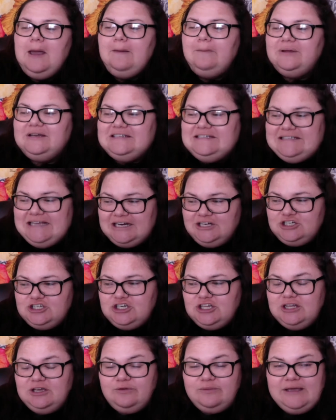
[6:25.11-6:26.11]
But essentially,
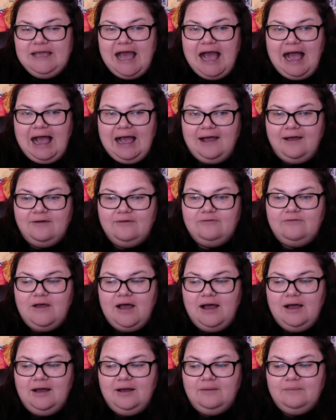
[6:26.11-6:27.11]
we have
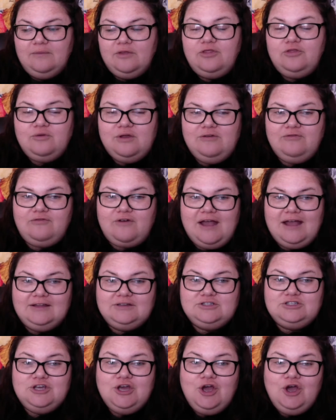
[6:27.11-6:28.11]
um, three
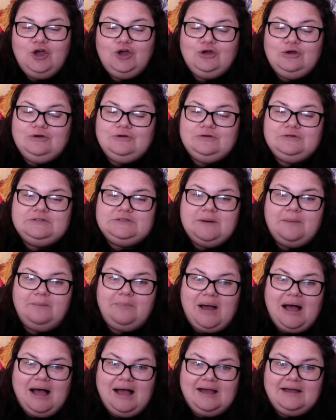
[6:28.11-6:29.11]
friends whose
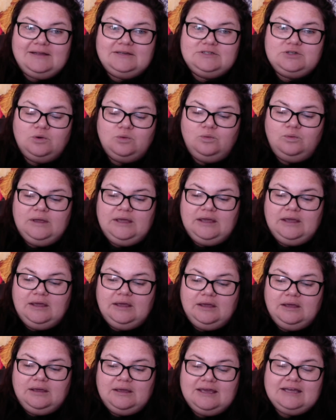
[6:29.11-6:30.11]
bond
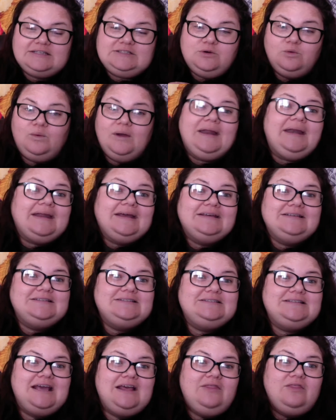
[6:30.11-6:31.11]
we get to
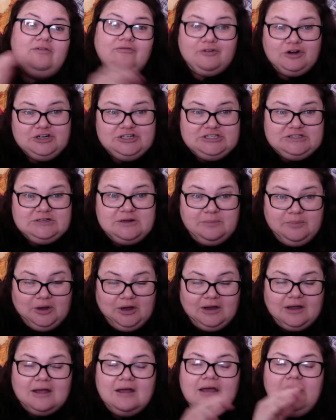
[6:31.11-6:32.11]
witness in the first
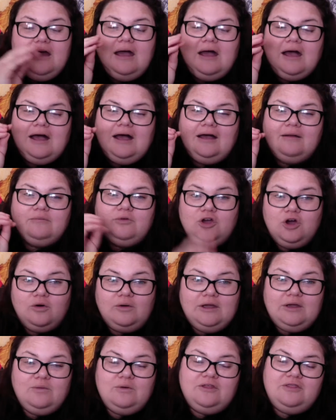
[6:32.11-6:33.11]
book um,
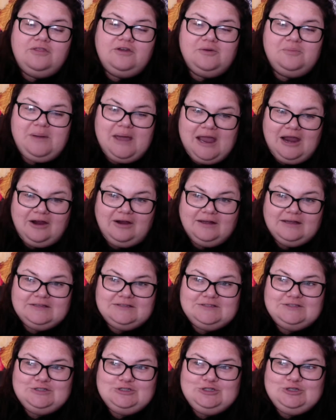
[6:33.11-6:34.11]
going with their
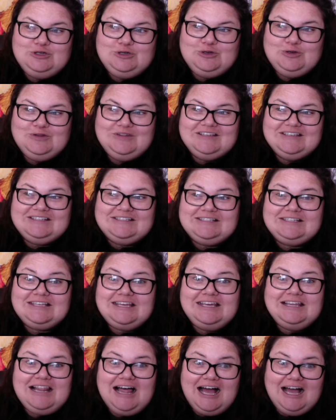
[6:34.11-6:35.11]
parents to the
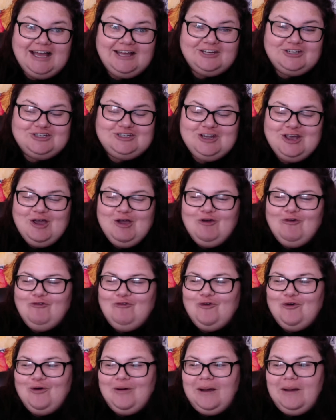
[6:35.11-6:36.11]
ski lodge
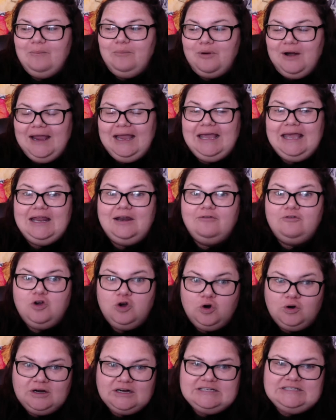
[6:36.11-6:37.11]
for a break. And of
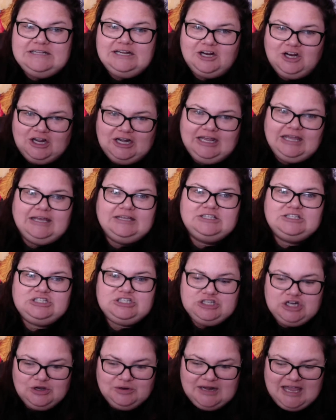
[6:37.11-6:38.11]
course, they're going to get
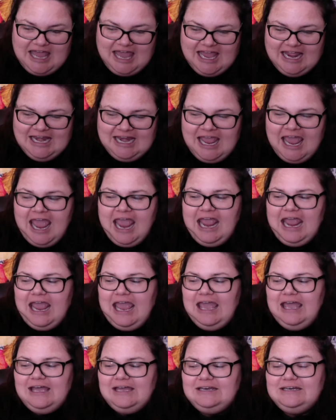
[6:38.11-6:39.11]
snowed in,
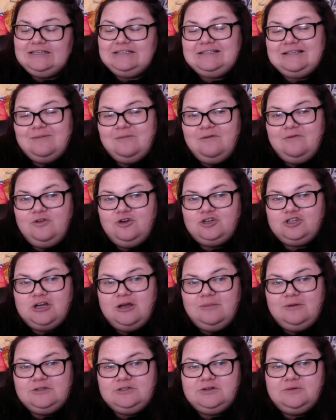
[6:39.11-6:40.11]
and some of their
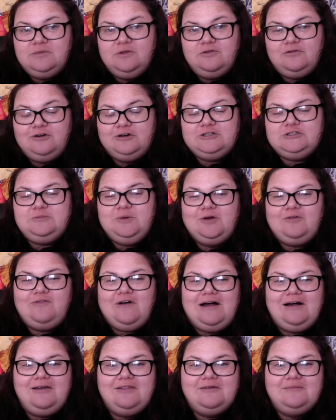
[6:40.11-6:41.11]
troubles from the first book
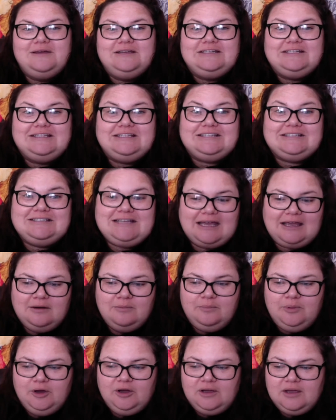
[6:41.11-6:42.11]
follow them into the
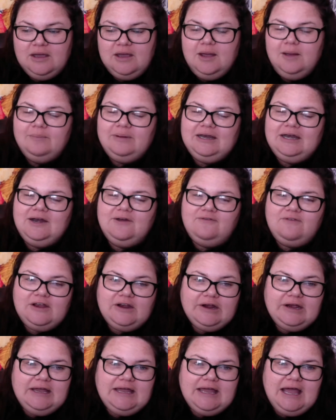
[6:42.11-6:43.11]
second book, but in a
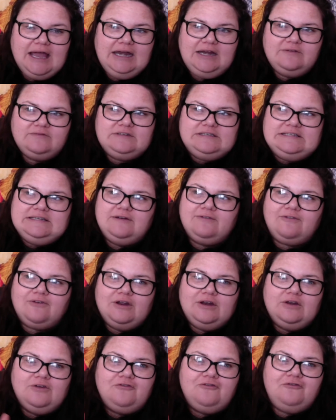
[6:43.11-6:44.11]
very kind of
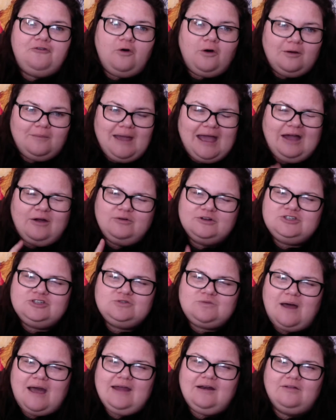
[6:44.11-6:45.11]
different format, which is
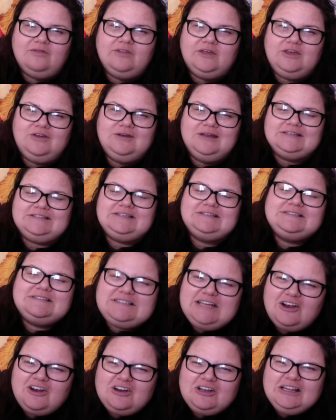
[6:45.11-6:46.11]
why I don't think you
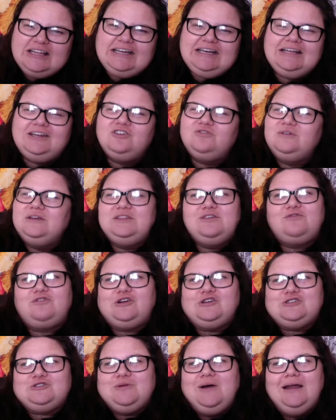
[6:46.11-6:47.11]
necessarily need to read the
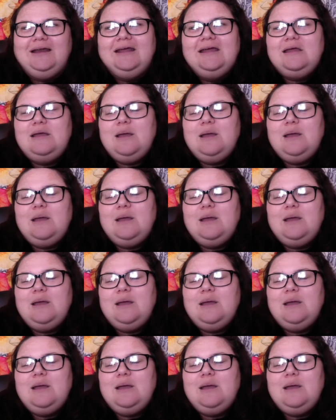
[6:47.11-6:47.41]
first one.